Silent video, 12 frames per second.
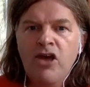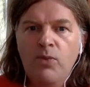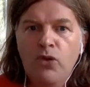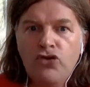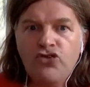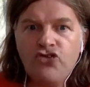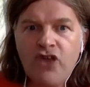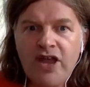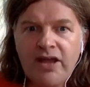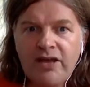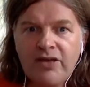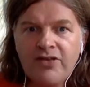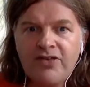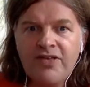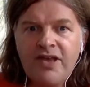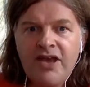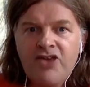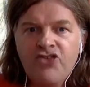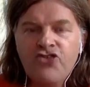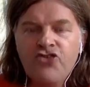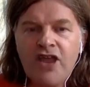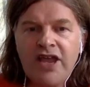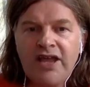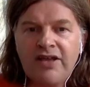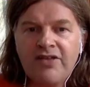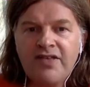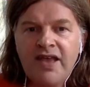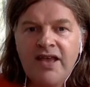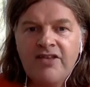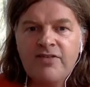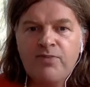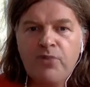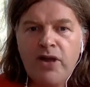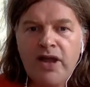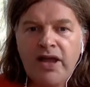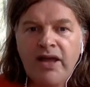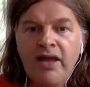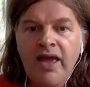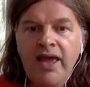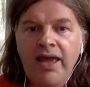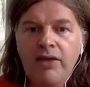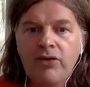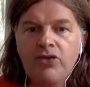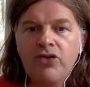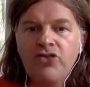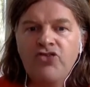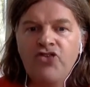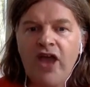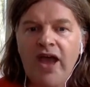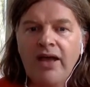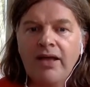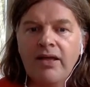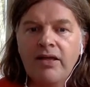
More drinks, shrieks spring-heeled Jack.